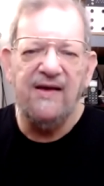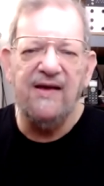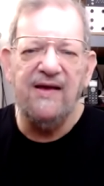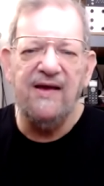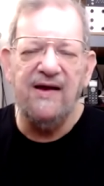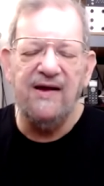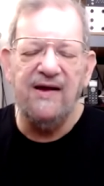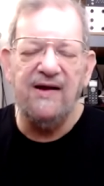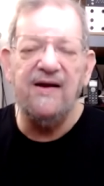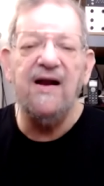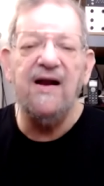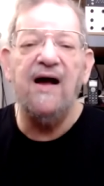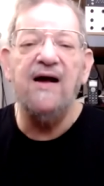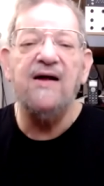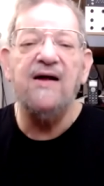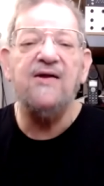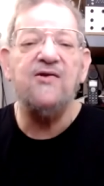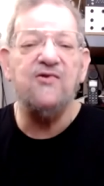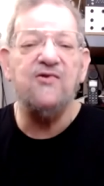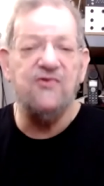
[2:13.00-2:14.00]
in
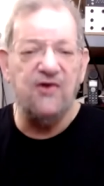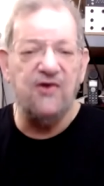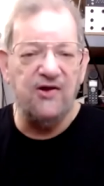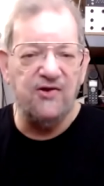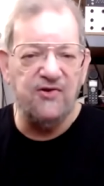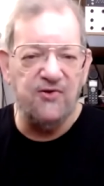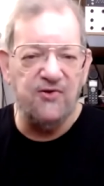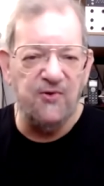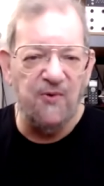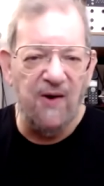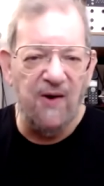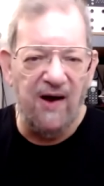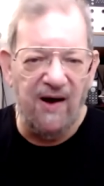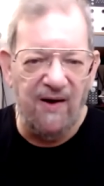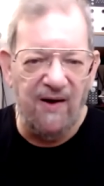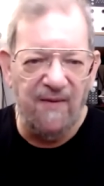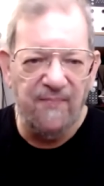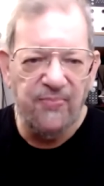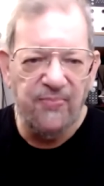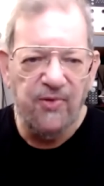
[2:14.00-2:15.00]

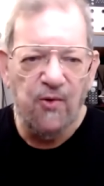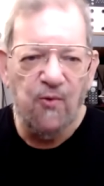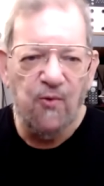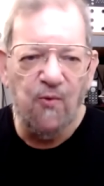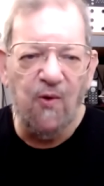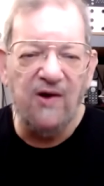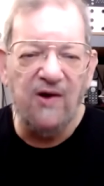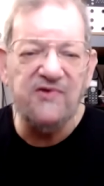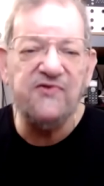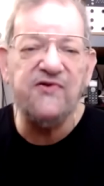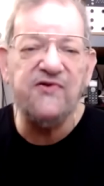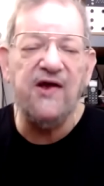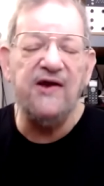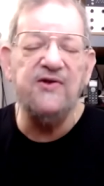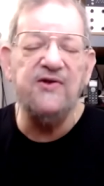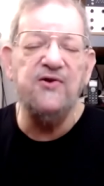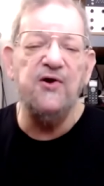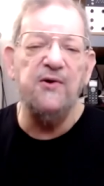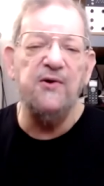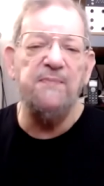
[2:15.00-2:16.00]
D2L Once I
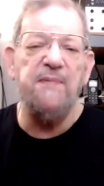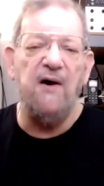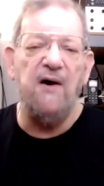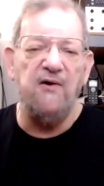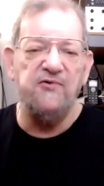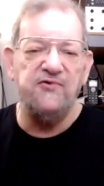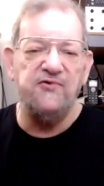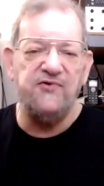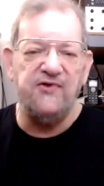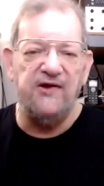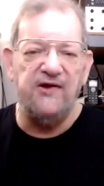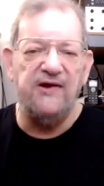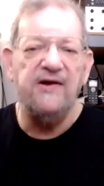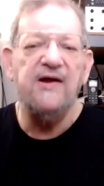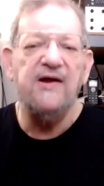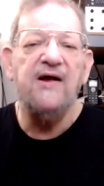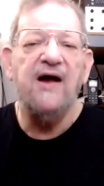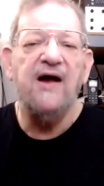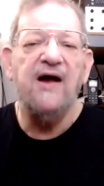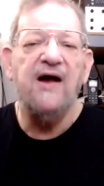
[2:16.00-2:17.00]
do post it,
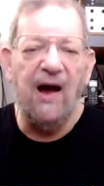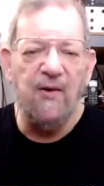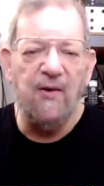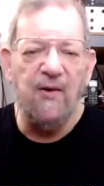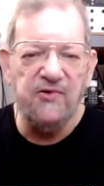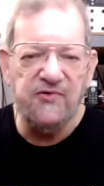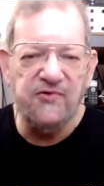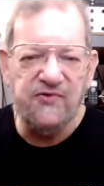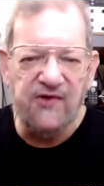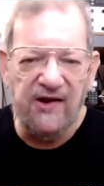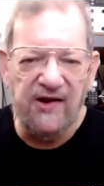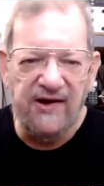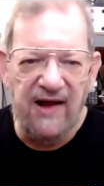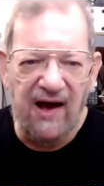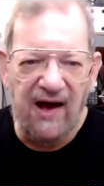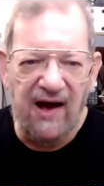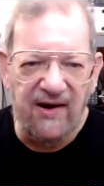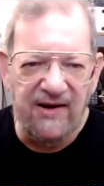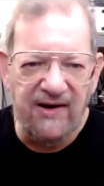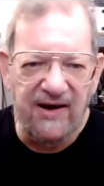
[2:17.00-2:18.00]
I will send
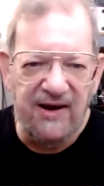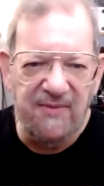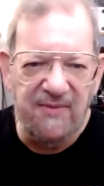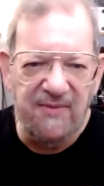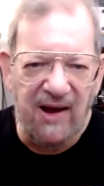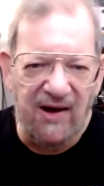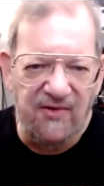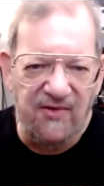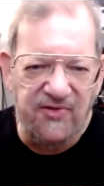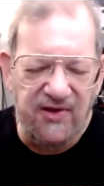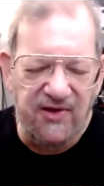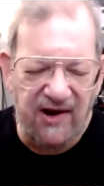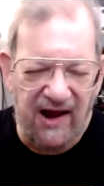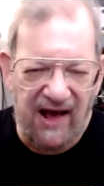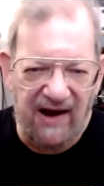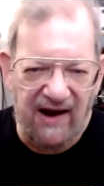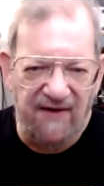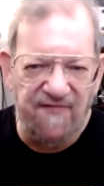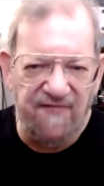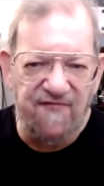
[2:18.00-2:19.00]
out an email to
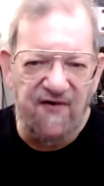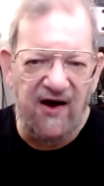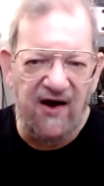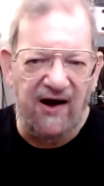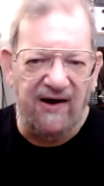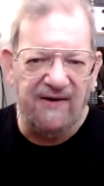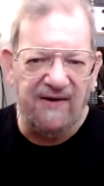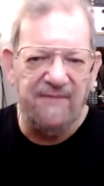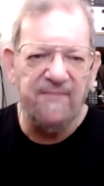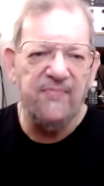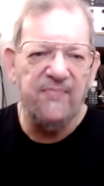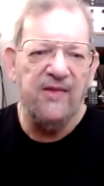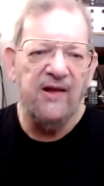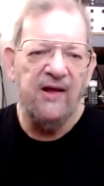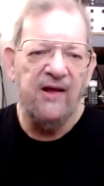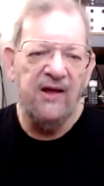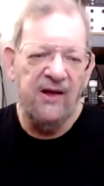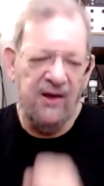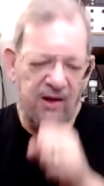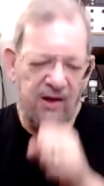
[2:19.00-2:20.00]
that effect.
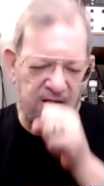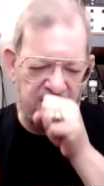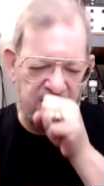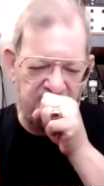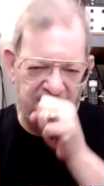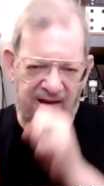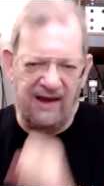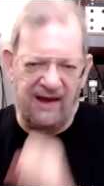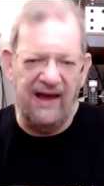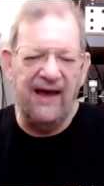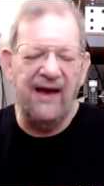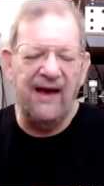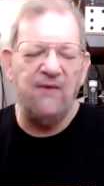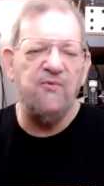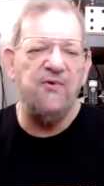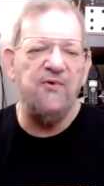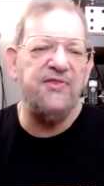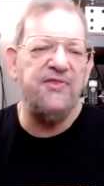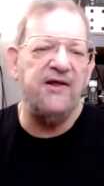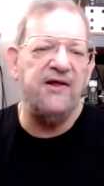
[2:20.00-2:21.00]

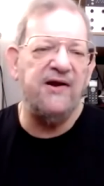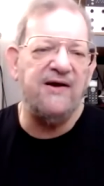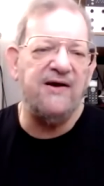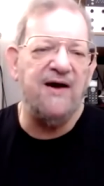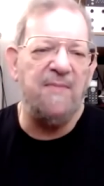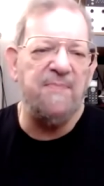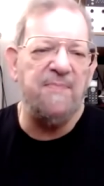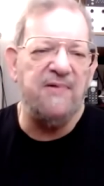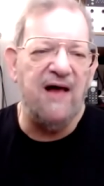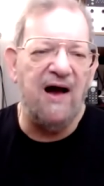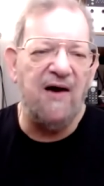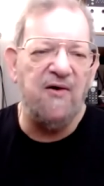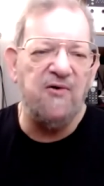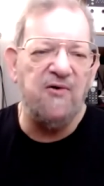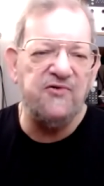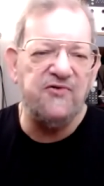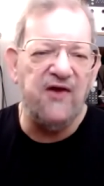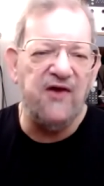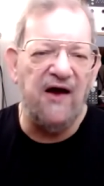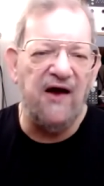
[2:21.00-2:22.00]
and within a couple
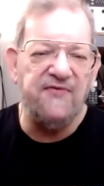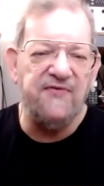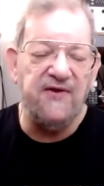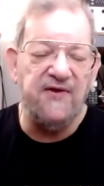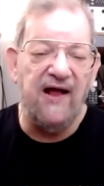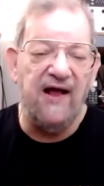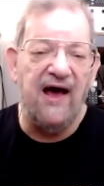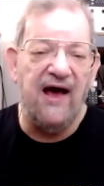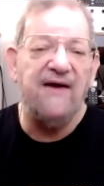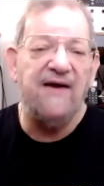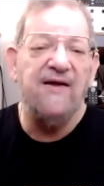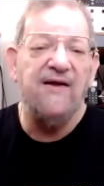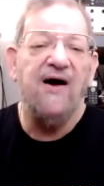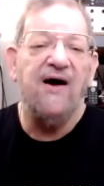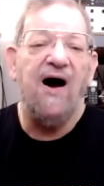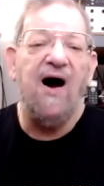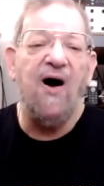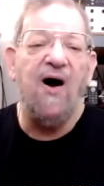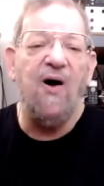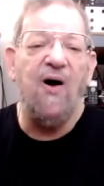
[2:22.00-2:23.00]
hours after that,
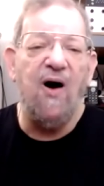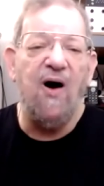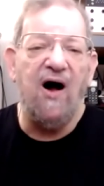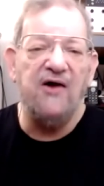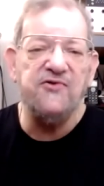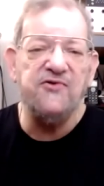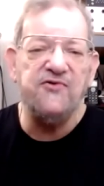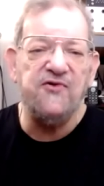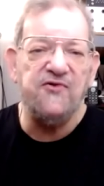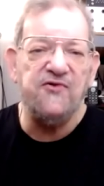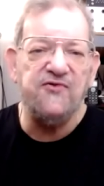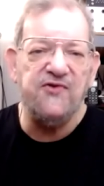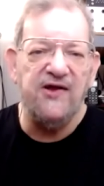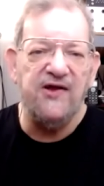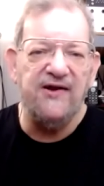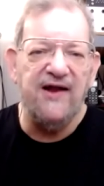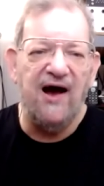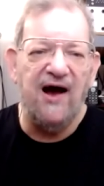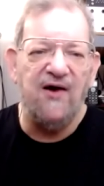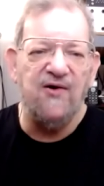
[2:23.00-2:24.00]
I'll also
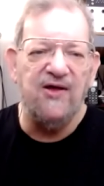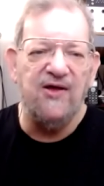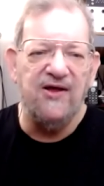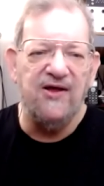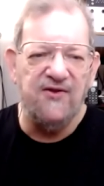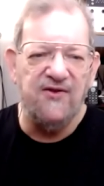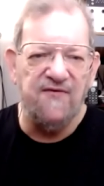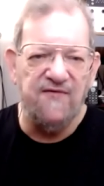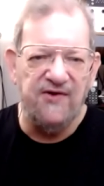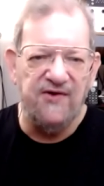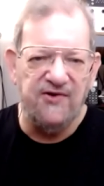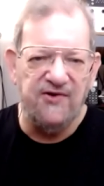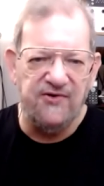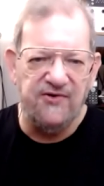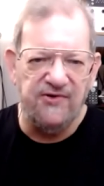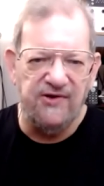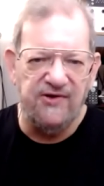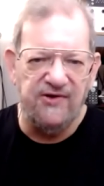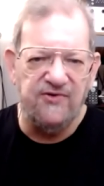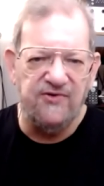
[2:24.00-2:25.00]
send out
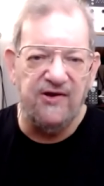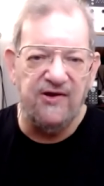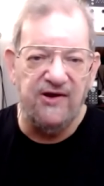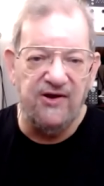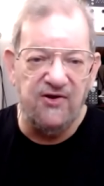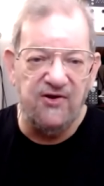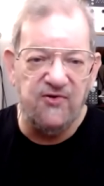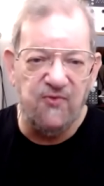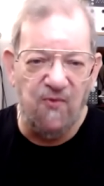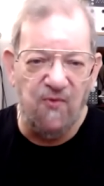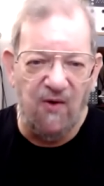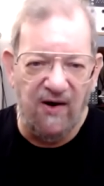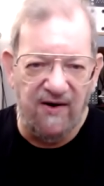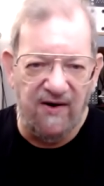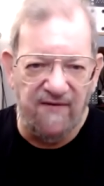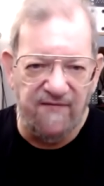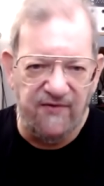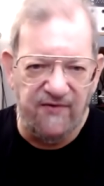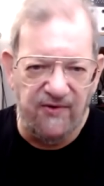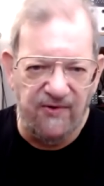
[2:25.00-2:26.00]
individually to each one
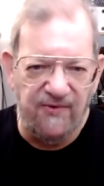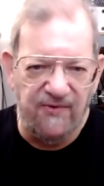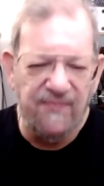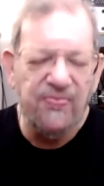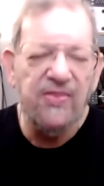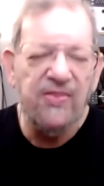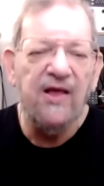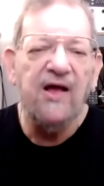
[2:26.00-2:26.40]
of you